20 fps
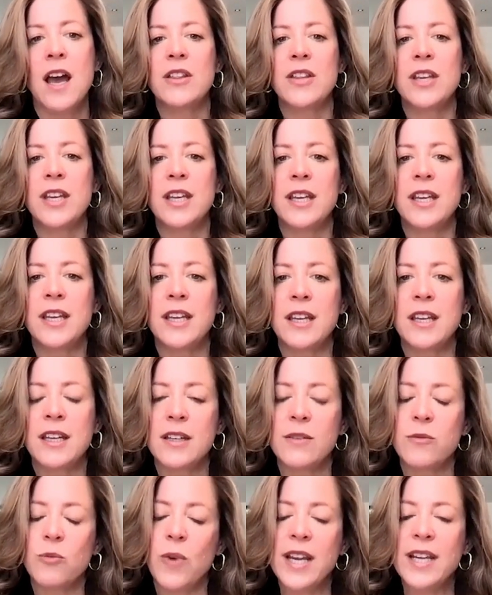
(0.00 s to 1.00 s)
The
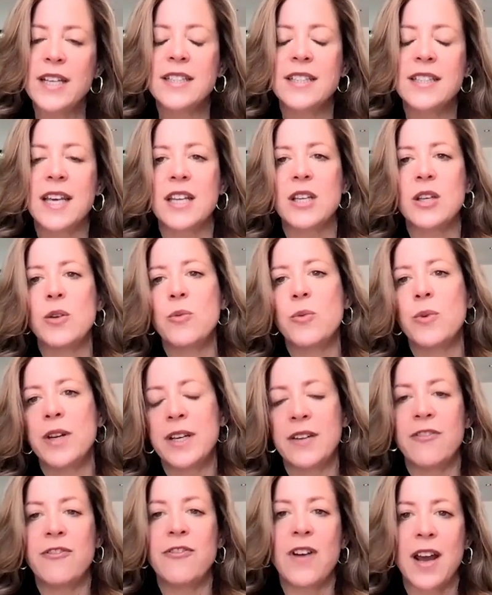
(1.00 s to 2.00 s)
ways that you
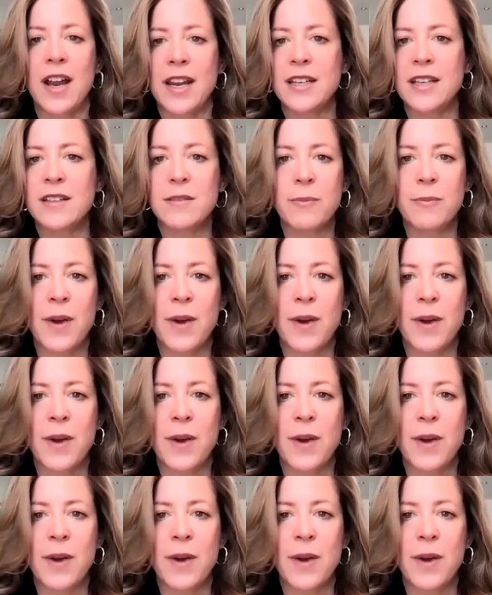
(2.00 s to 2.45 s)
would find